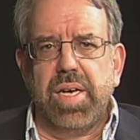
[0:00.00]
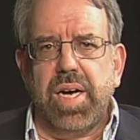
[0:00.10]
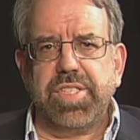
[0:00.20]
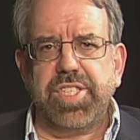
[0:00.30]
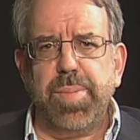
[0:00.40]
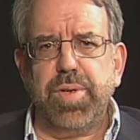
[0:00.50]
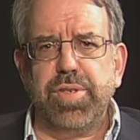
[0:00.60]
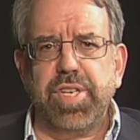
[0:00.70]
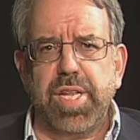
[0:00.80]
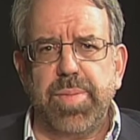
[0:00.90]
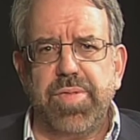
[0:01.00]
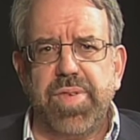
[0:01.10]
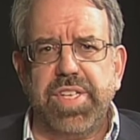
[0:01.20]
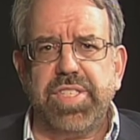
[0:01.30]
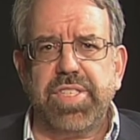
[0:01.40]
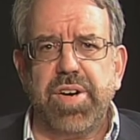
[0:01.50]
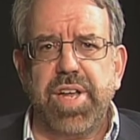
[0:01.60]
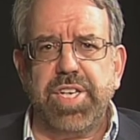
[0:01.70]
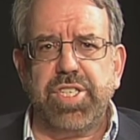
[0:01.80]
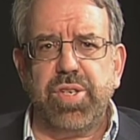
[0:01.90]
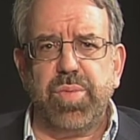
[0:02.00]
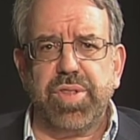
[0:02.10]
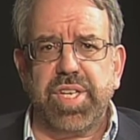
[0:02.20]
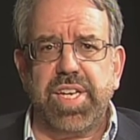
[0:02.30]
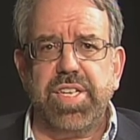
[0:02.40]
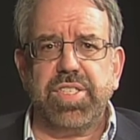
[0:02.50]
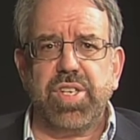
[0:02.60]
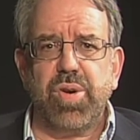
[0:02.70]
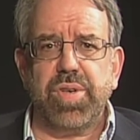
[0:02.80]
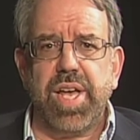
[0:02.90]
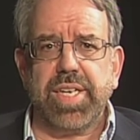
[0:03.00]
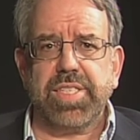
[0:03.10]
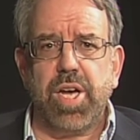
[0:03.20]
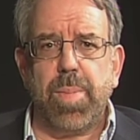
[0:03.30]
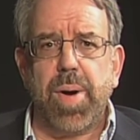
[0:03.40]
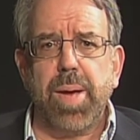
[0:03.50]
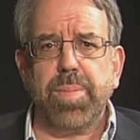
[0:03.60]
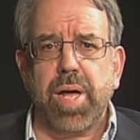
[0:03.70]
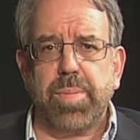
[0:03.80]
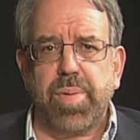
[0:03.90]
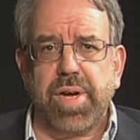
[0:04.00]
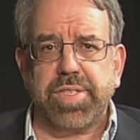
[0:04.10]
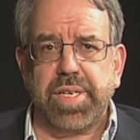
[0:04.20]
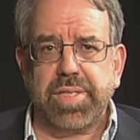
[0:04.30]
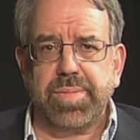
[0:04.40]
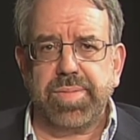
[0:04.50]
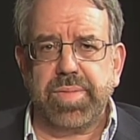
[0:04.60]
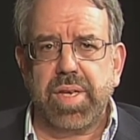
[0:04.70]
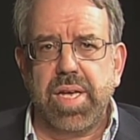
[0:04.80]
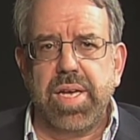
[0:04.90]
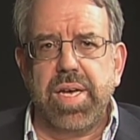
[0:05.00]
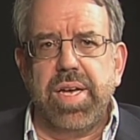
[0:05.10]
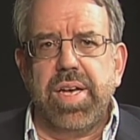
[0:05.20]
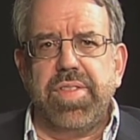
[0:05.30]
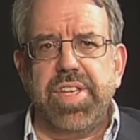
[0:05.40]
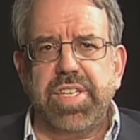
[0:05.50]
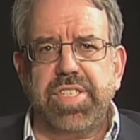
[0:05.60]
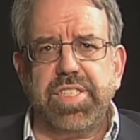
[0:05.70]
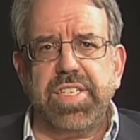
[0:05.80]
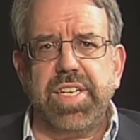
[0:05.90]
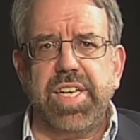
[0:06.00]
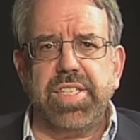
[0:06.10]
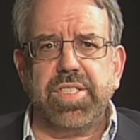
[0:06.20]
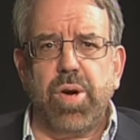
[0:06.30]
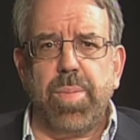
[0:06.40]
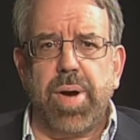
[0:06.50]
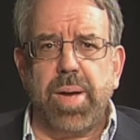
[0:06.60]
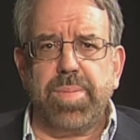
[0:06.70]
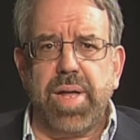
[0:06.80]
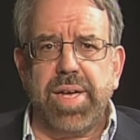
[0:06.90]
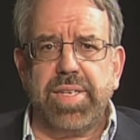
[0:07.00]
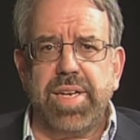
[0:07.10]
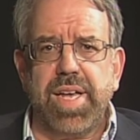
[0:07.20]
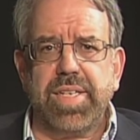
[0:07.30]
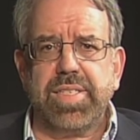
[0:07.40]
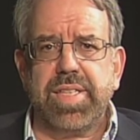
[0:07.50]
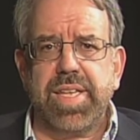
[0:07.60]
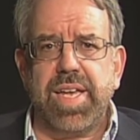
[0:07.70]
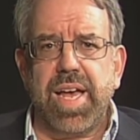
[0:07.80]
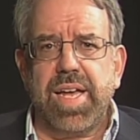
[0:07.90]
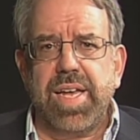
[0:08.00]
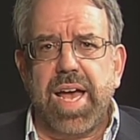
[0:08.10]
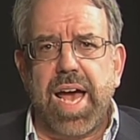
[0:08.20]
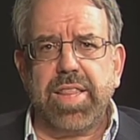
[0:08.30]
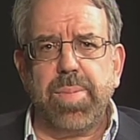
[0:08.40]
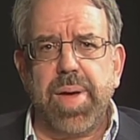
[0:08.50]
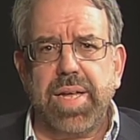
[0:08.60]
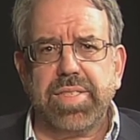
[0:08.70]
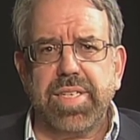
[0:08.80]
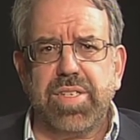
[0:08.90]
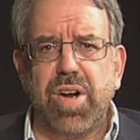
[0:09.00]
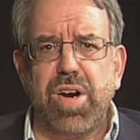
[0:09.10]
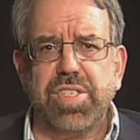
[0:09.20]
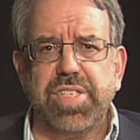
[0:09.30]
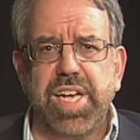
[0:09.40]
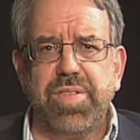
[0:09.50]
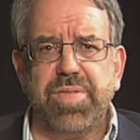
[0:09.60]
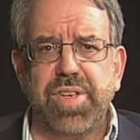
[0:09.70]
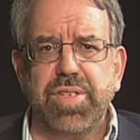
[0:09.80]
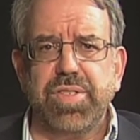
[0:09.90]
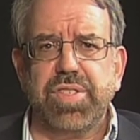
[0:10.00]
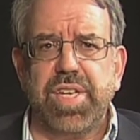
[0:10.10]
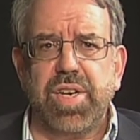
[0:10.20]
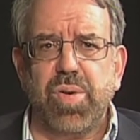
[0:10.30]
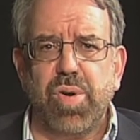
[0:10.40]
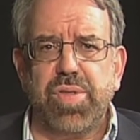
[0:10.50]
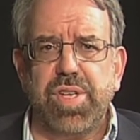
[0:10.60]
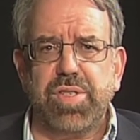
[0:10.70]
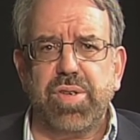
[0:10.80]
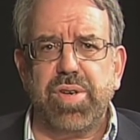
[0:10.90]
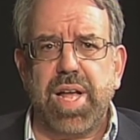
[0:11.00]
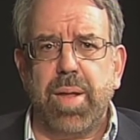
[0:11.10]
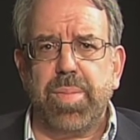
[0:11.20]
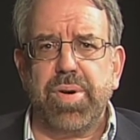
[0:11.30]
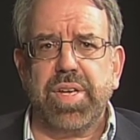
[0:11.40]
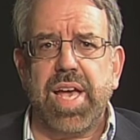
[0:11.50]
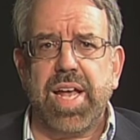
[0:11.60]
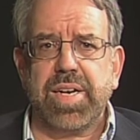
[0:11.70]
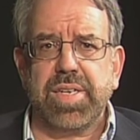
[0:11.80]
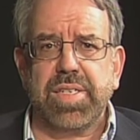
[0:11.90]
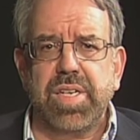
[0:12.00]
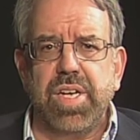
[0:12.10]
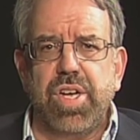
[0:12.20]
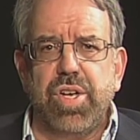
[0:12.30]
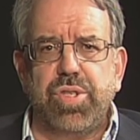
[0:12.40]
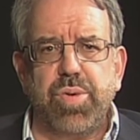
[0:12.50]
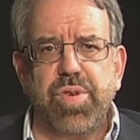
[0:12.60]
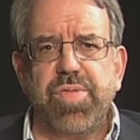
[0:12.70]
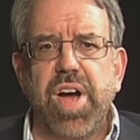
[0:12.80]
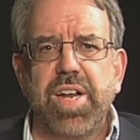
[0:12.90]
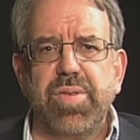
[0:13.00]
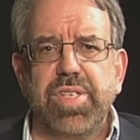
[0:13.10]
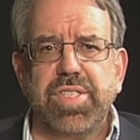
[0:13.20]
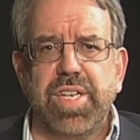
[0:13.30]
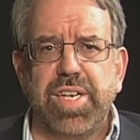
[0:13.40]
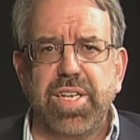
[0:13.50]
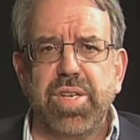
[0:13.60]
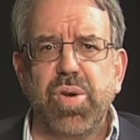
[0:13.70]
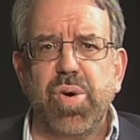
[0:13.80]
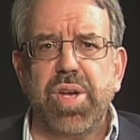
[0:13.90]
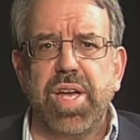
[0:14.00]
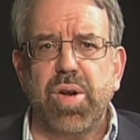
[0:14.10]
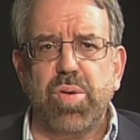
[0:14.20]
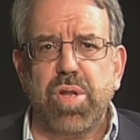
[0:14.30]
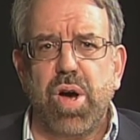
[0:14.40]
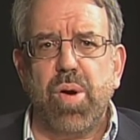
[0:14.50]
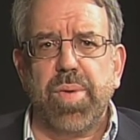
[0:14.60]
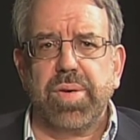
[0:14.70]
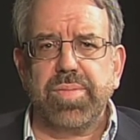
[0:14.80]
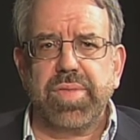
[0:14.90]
A similar dilemma faces our nation with the Keystone XL pipeline project. The existing Keystone pipeline connects the Athabasca tar sand fields in northeastern Alberta, Canada, to refineries in Illinois and Oklahoma.